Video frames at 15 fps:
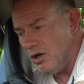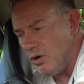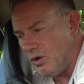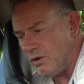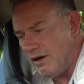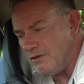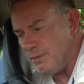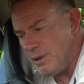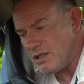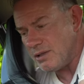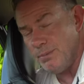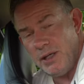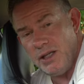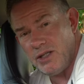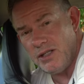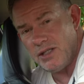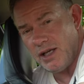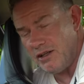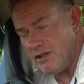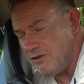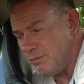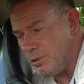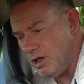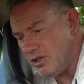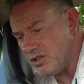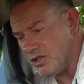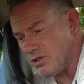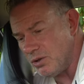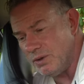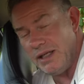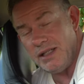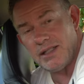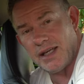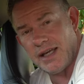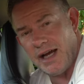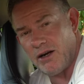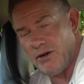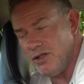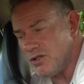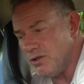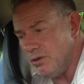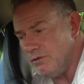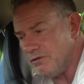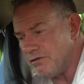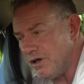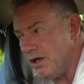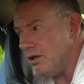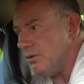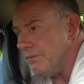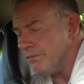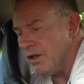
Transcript: or other bits and pieces that you've purchased or need to carry to and fro